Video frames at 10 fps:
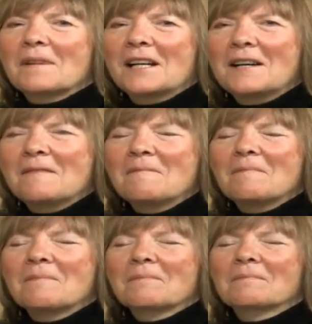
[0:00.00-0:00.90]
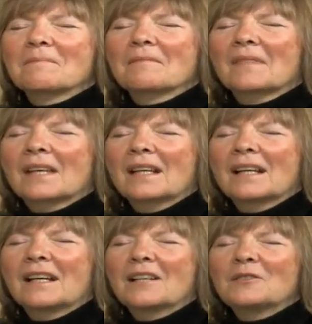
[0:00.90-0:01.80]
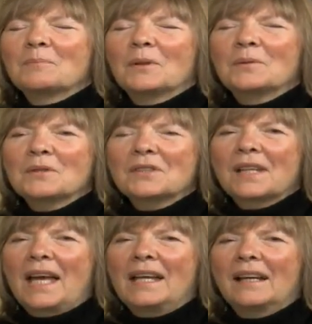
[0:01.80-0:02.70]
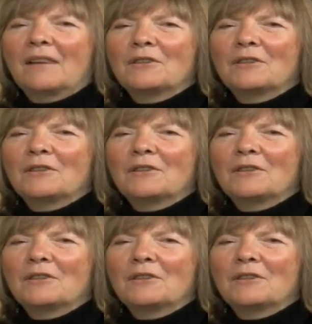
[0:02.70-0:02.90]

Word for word: Um, as Bill was saying,